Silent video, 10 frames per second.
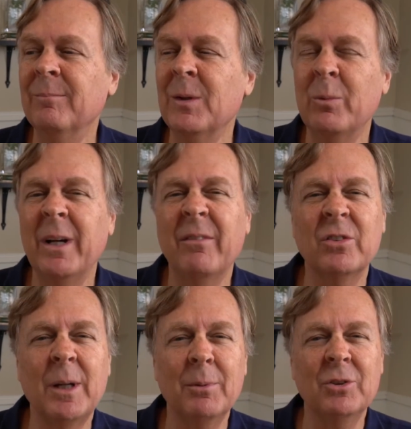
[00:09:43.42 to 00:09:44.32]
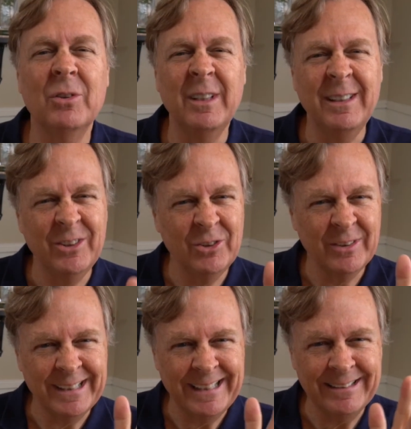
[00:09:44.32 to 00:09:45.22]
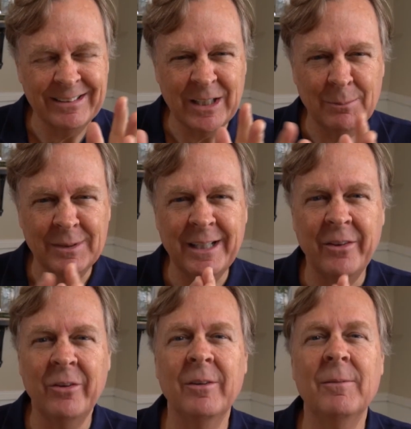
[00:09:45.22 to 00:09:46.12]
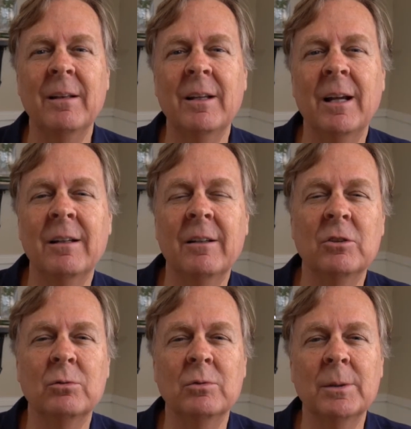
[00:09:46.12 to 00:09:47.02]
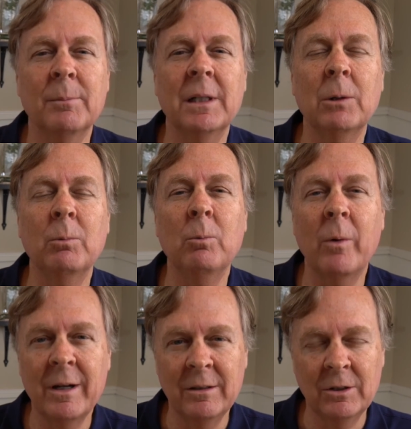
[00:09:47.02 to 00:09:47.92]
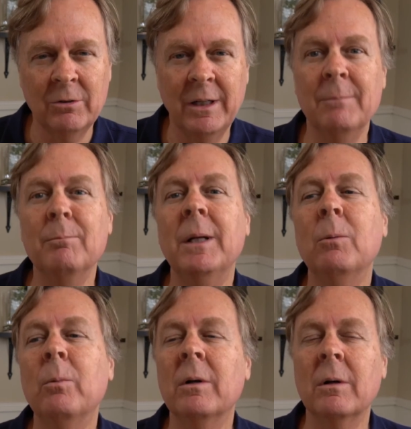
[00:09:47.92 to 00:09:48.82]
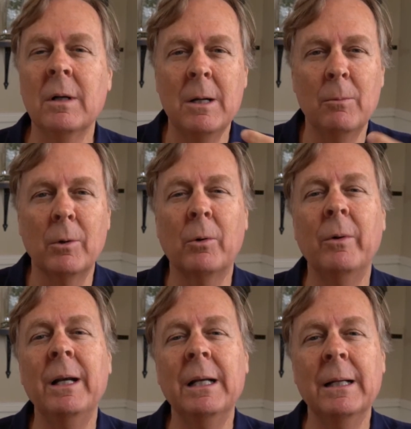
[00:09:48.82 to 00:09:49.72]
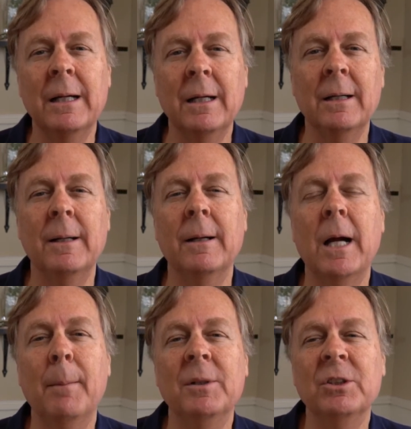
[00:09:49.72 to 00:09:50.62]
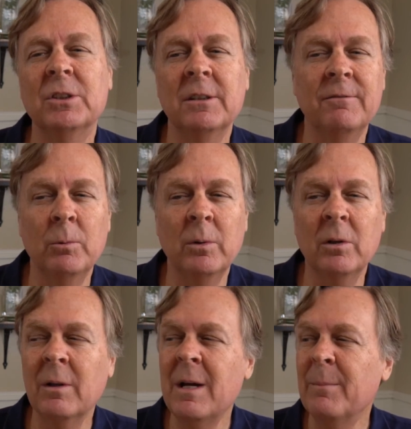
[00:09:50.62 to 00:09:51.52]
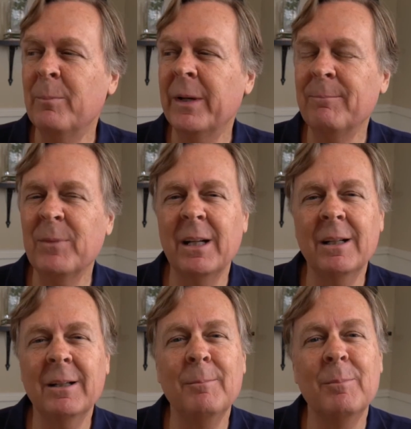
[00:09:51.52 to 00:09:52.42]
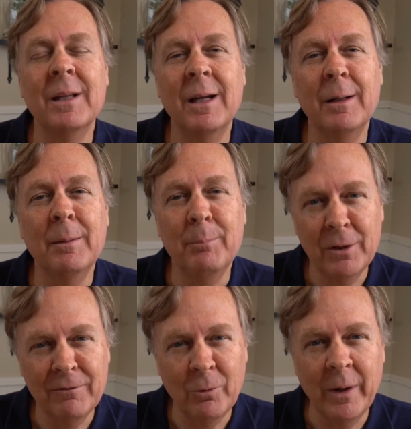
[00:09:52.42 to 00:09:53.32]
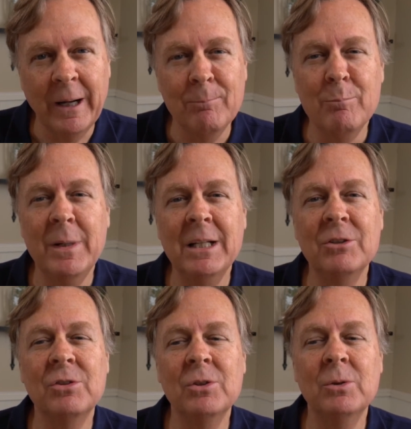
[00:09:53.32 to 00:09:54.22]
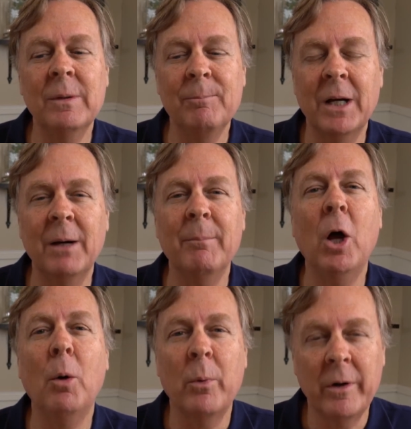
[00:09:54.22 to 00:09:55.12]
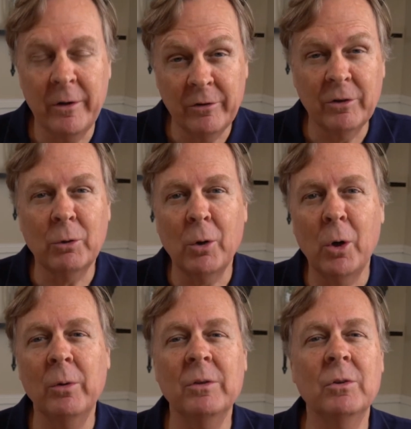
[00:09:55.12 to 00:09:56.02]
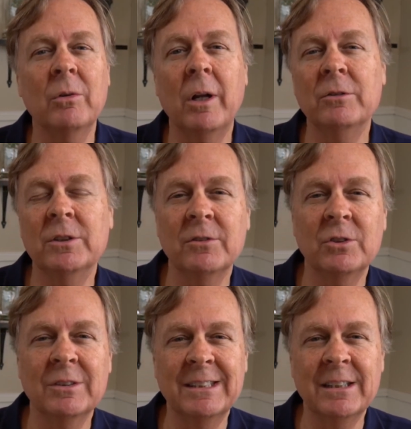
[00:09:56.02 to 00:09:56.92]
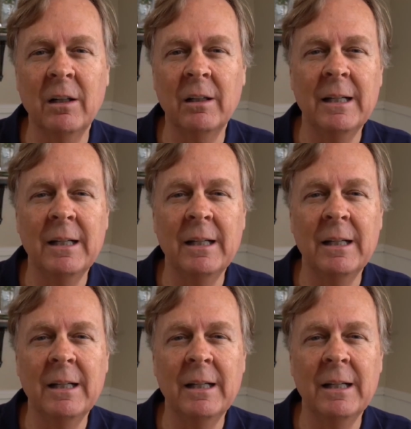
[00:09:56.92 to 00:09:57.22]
we have this opportunity to come together, that the idea that this was something that we wanted to create, meaning we're creating a competition, if you will, but in a beautiful way, meaning to help one another to grow and to allow ourselves to excel